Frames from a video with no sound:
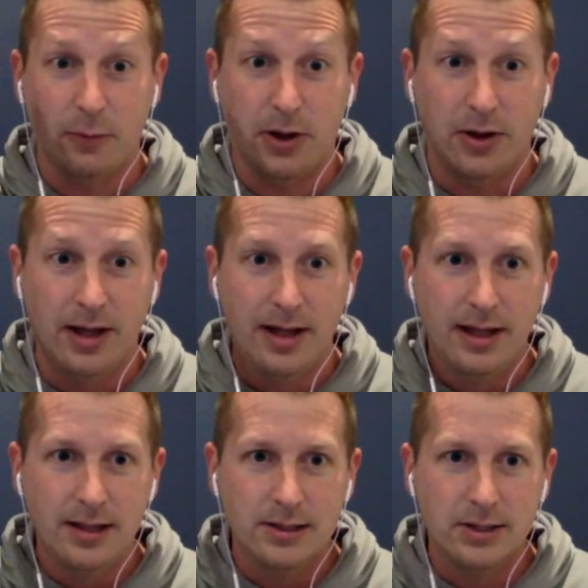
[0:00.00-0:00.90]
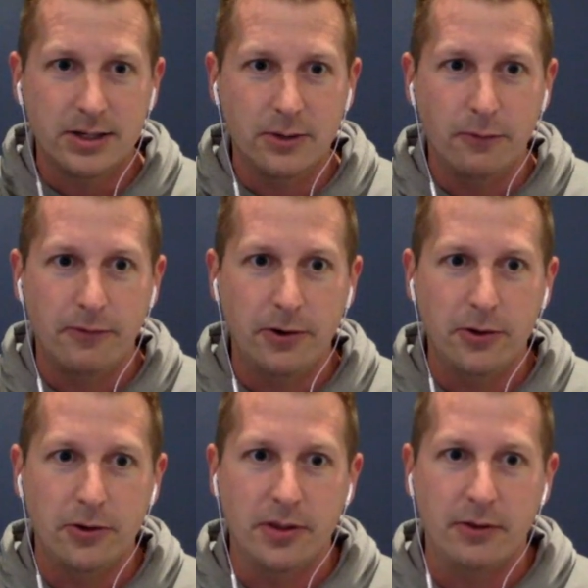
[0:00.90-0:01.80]
Well, look no
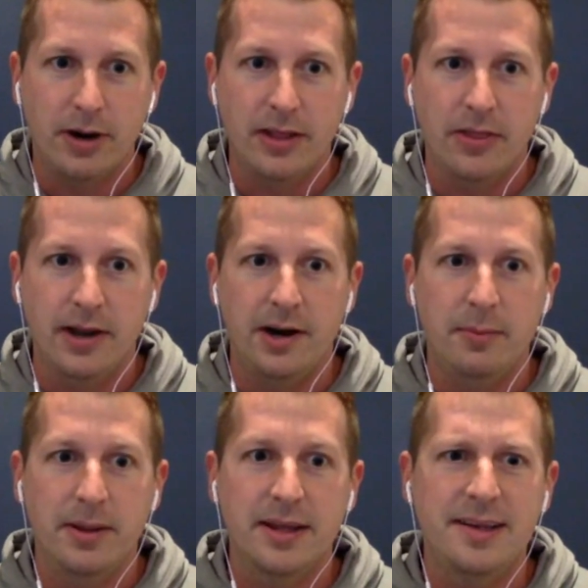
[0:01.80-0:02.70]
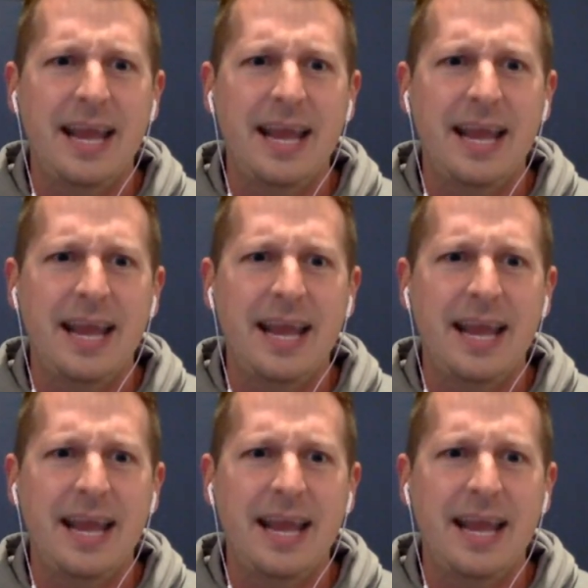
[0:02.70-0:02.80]
further than right there because,